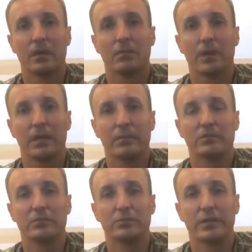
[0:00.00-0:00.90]
My name is
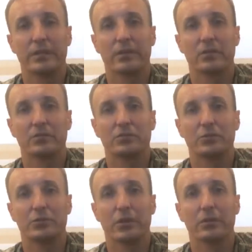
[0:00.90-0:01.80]
Lieutenant Colonel Stuart
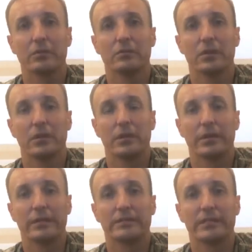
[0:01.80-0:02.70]
Scheller,
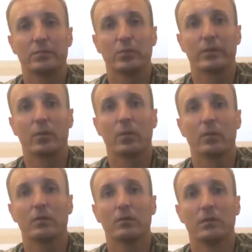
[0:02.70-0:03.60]
United States Marine
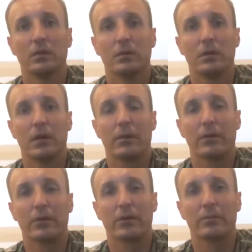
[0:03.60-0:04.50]
Corps. I'm the
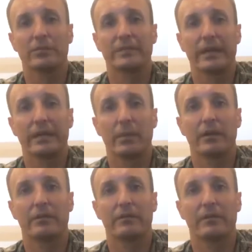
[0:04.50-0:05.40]
current battalion
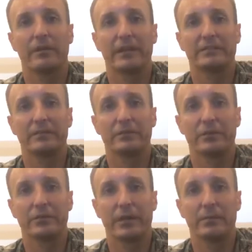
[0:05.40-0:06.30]
commander for Advanced Infantry
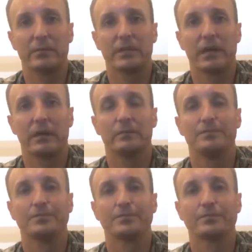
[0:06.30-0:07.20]
Training Battalion.
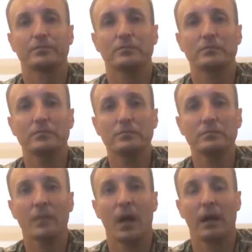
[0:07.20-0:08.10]

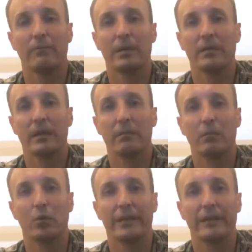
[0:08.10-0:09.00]
I've been in the
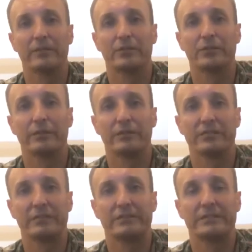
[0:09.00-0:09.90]
Marine Infantry for
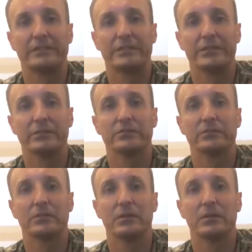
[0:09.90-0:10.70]
17 years.